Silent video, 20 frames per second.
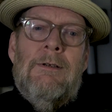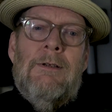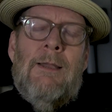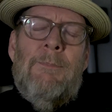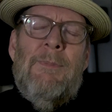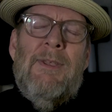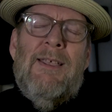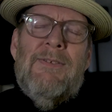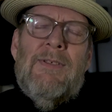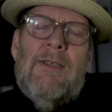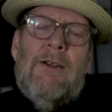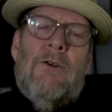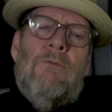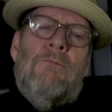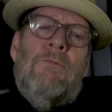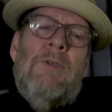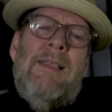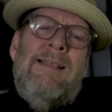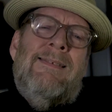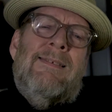And because I don't
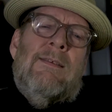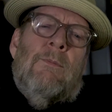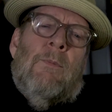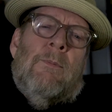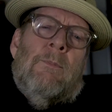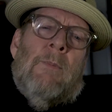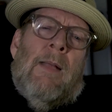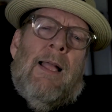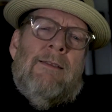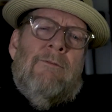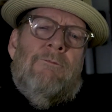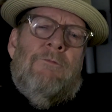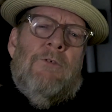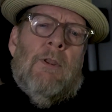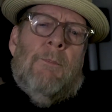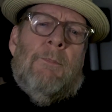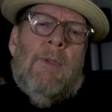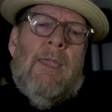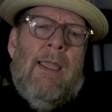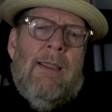read someone like
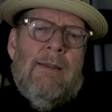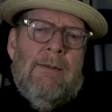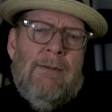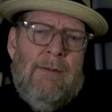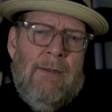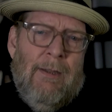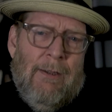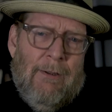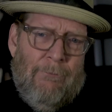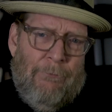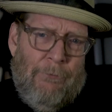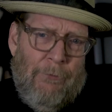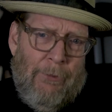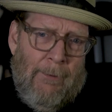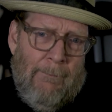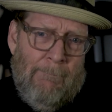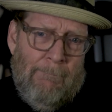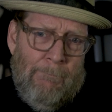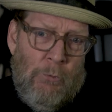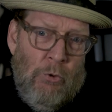Philip K. Dick for
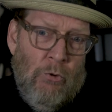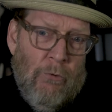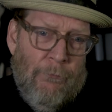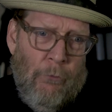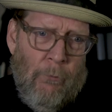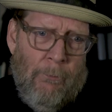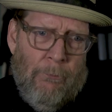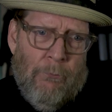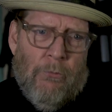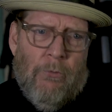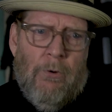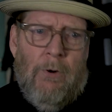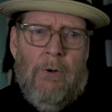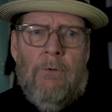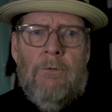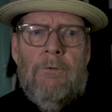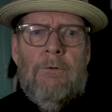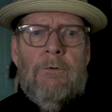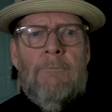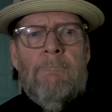the beautiful
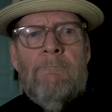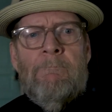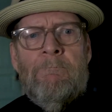prose,